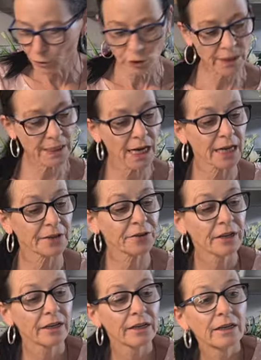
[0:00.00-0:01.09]

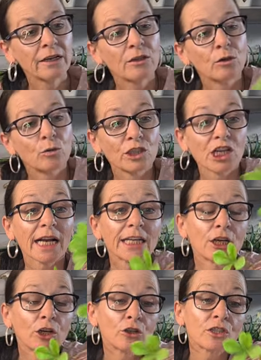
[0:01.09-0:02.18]
forsythia, which I
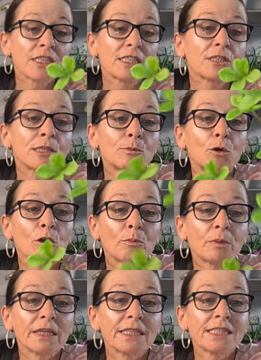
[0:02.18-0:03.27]
can cut into smaller
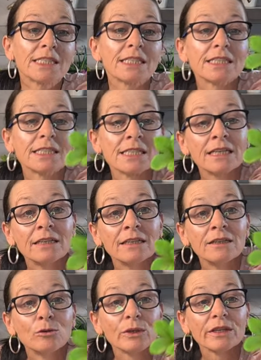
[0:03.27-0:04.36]
pieces
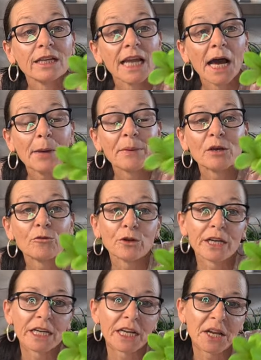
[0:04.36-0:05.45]
with the limey
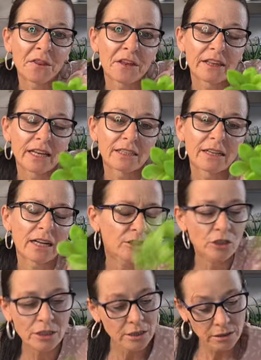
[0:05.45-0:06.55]
green. And I think that, I
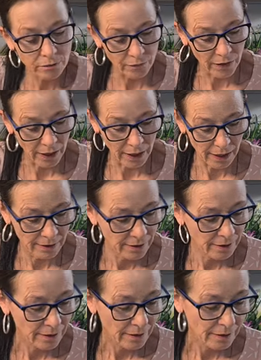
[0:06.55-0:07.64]
just love that.
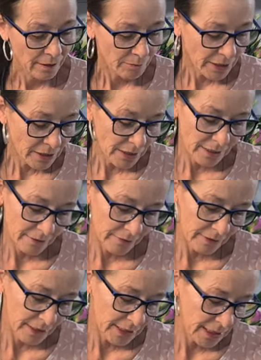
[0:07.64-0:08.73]
Because
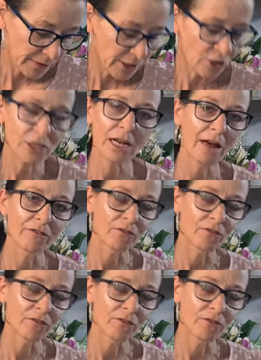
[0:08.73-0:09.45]
the leaves are just like